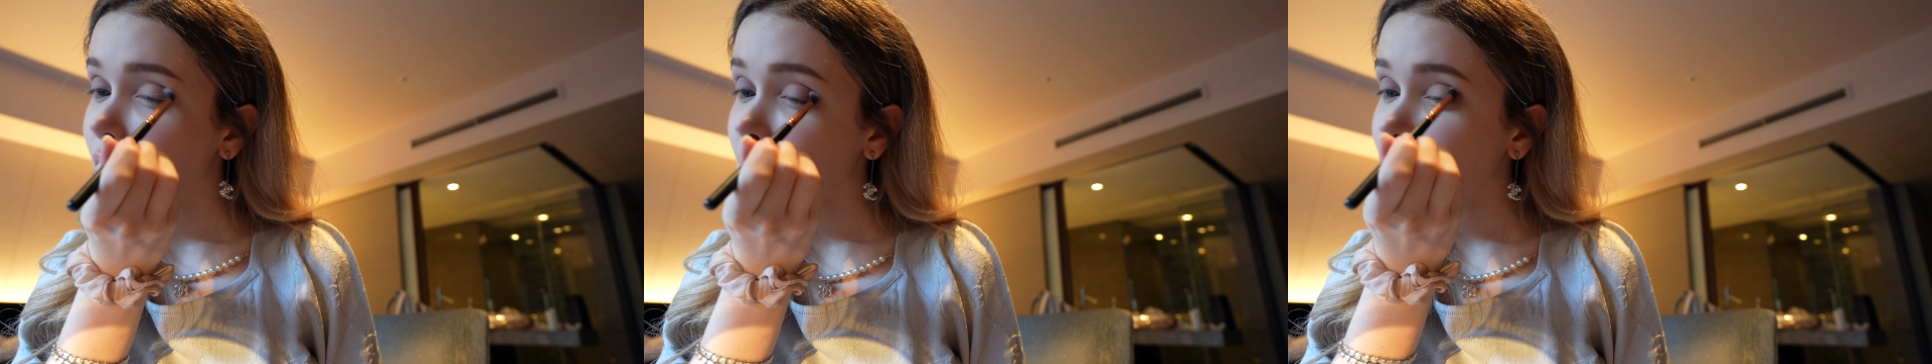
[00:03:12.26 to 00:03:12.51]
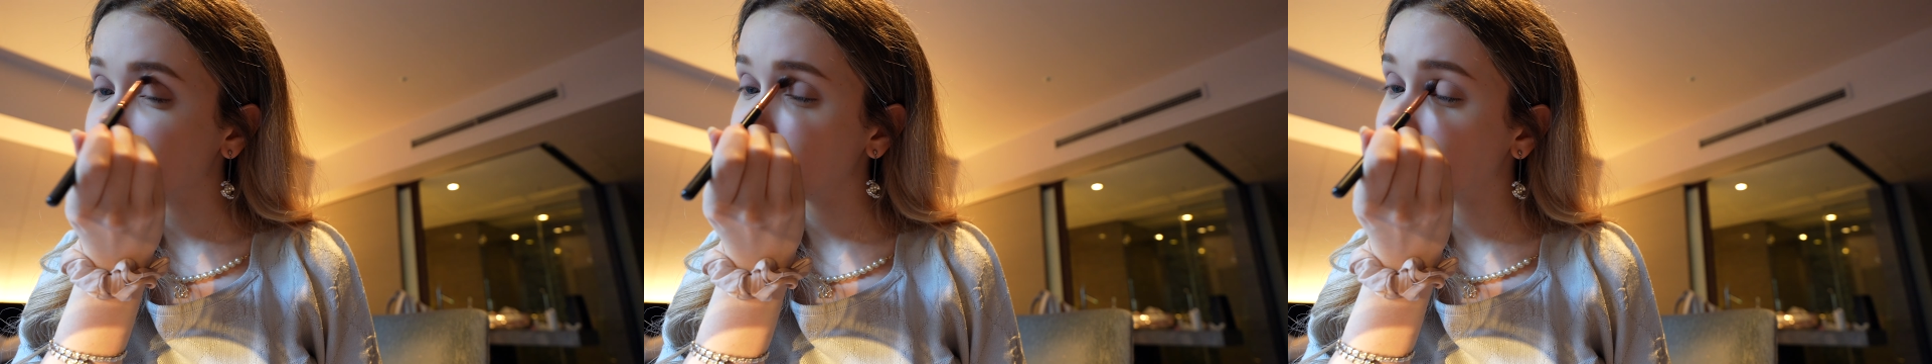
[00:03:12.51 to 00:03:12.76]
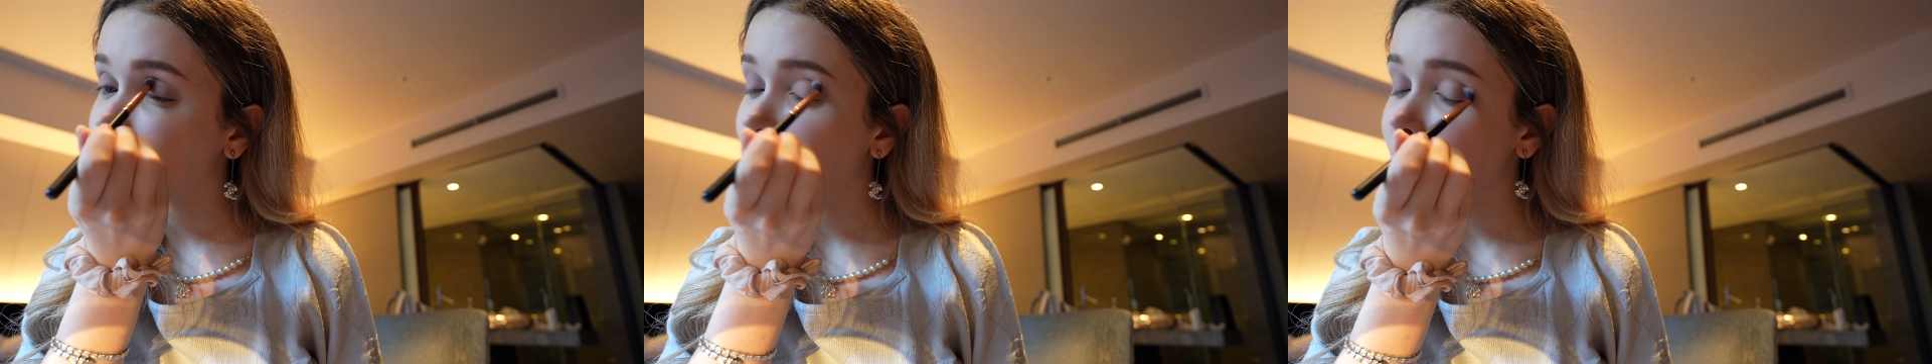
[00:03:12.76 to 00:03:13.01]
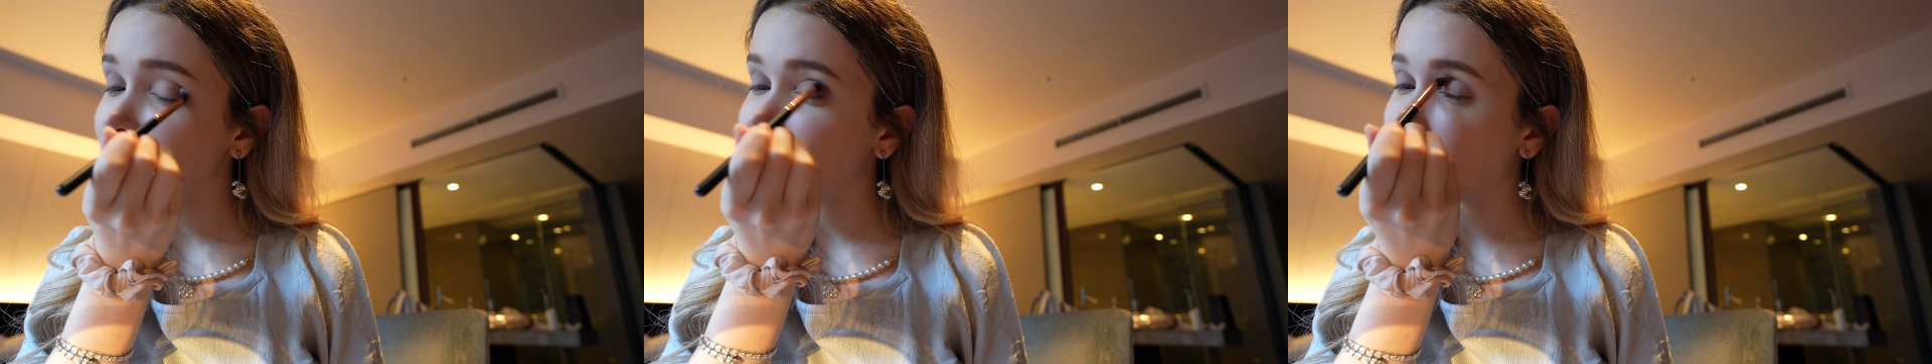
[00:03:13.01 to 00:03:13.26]
Because you can
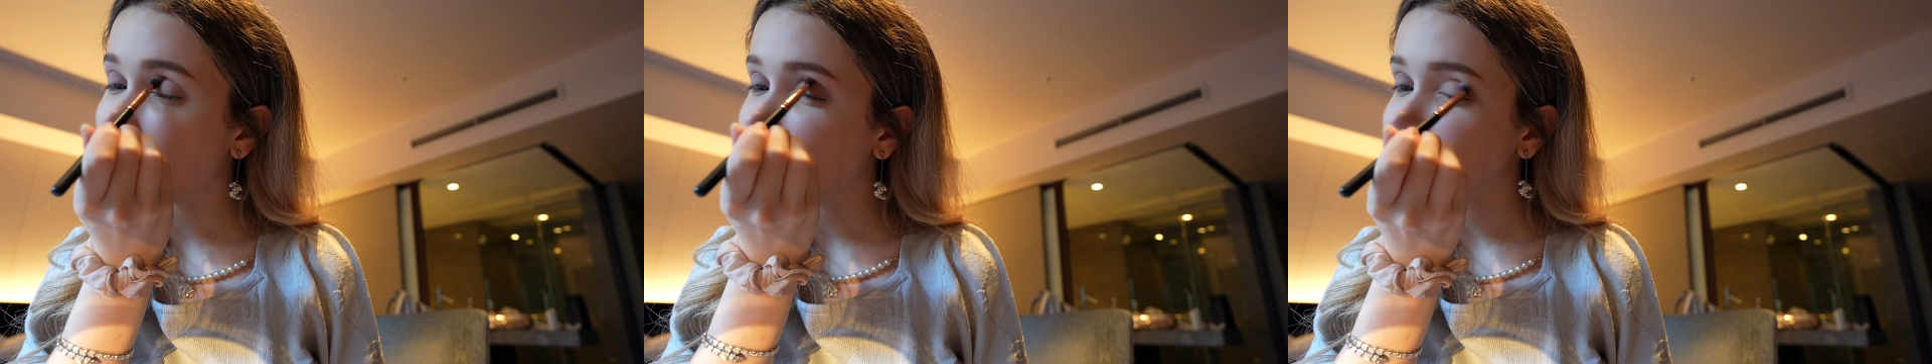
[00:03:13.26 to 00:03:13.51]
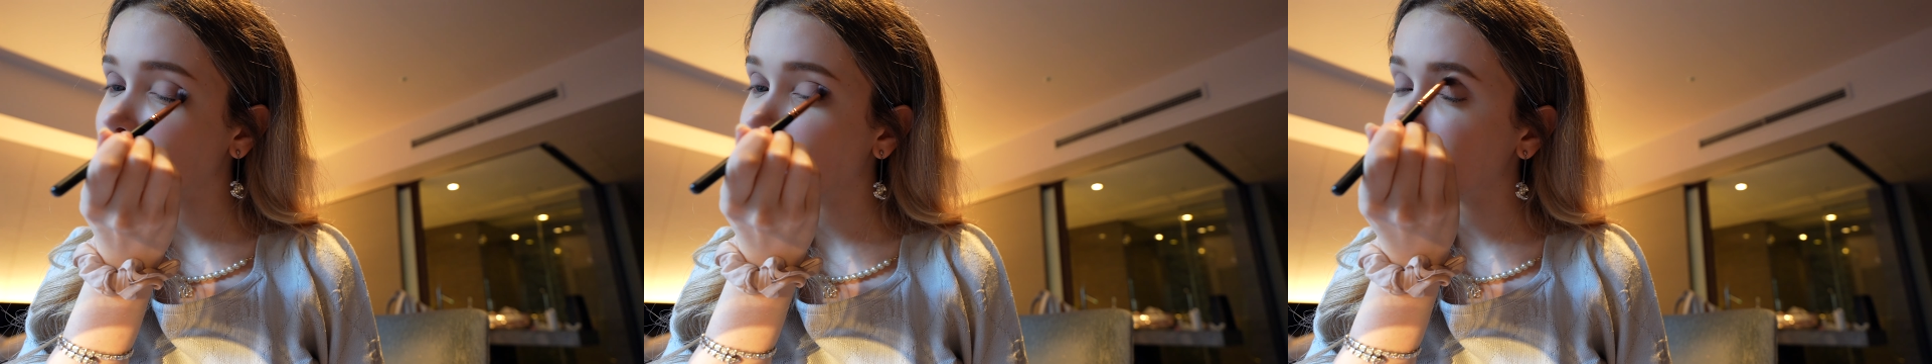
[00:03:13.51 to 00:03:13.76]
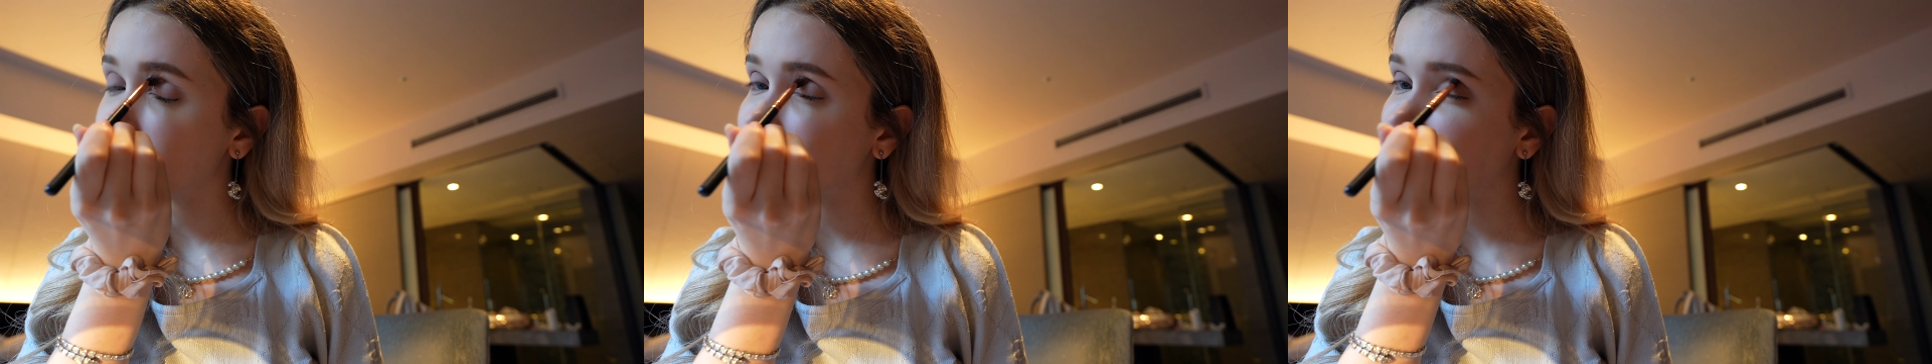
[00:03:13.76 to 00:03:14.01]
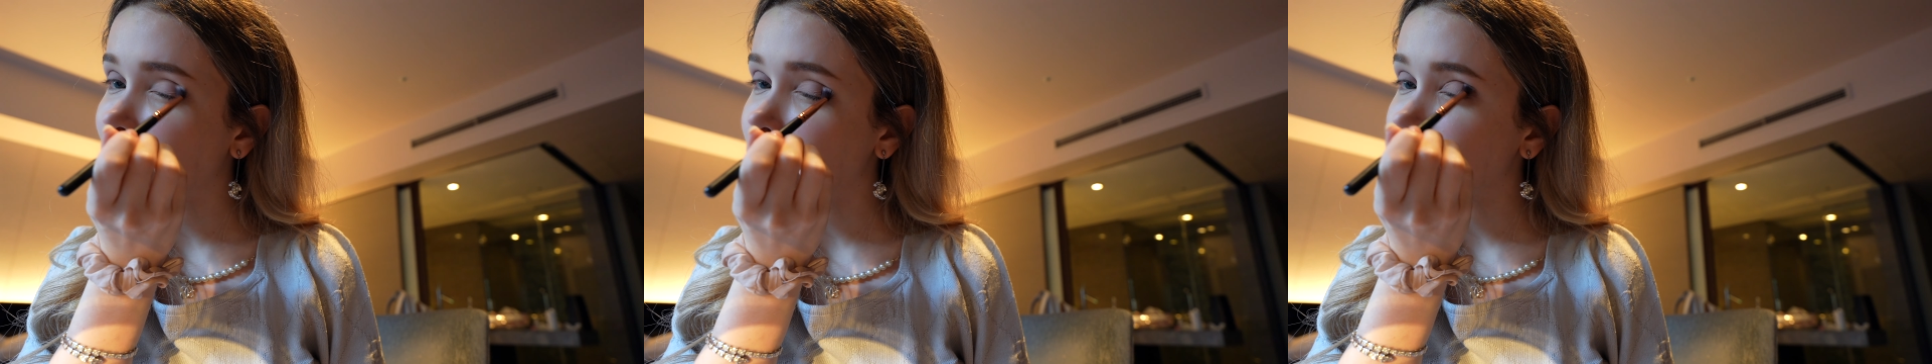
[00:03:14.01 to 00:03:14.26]
always add color,
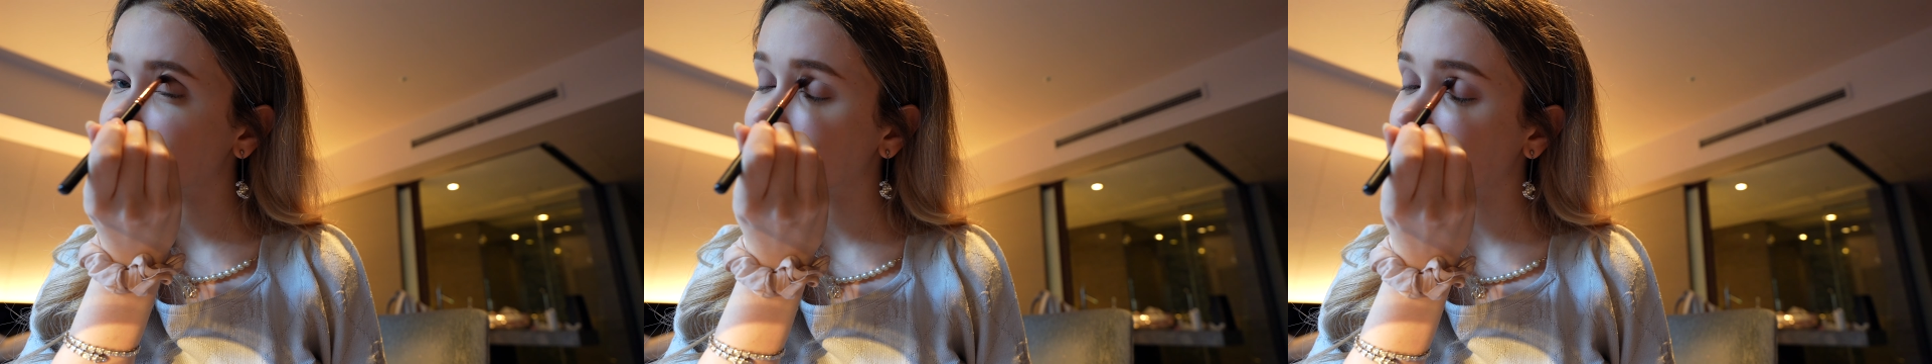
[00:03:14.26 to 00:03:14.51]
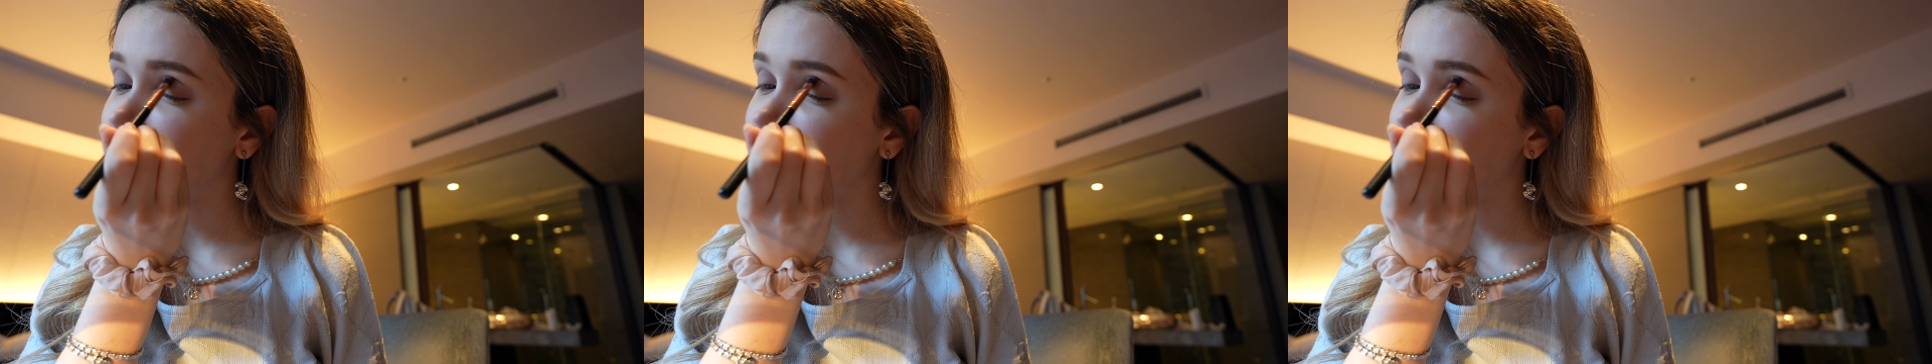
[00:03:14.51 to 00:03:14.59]
but I always feel